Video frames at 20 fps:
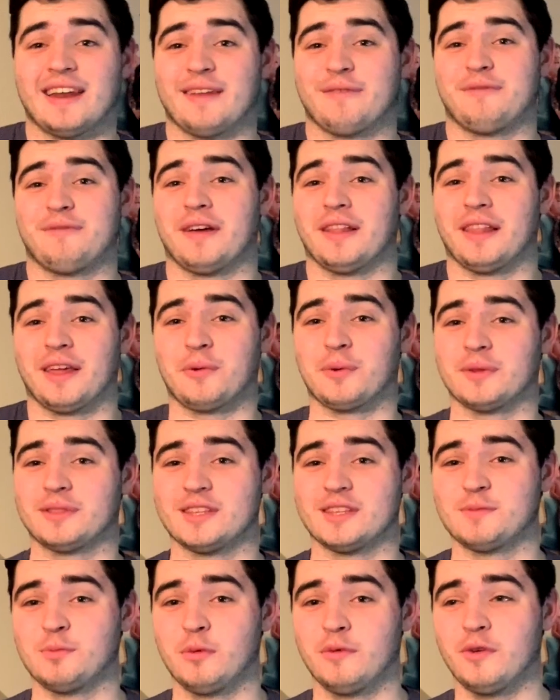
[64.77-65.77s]
of felt like what
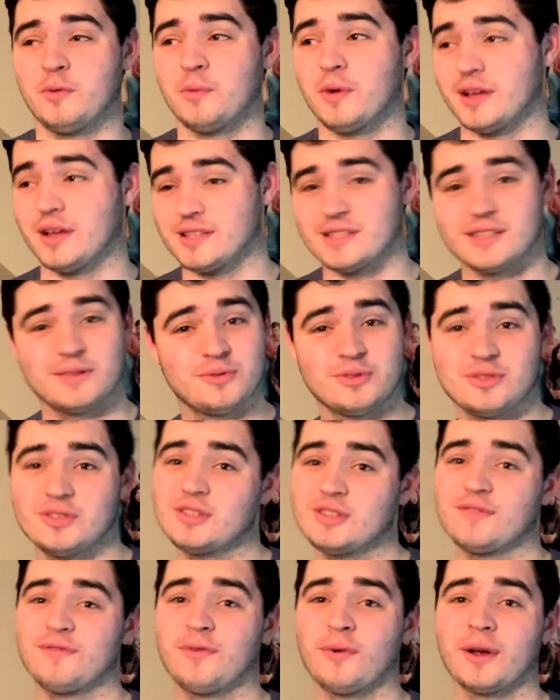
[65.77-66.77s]
this movie was. It was
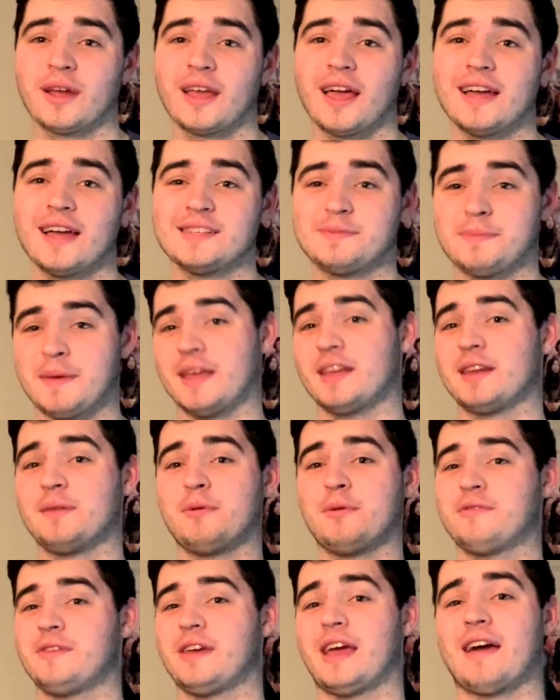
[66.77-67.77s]
just four guys making a
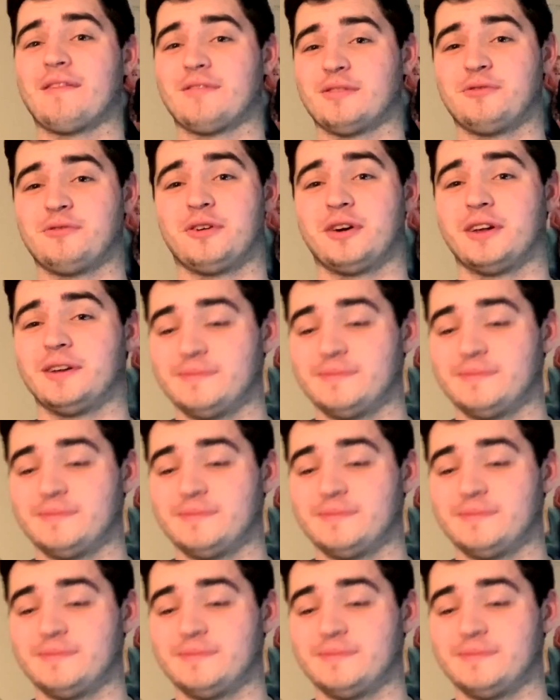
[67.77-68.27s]
movie, having fun.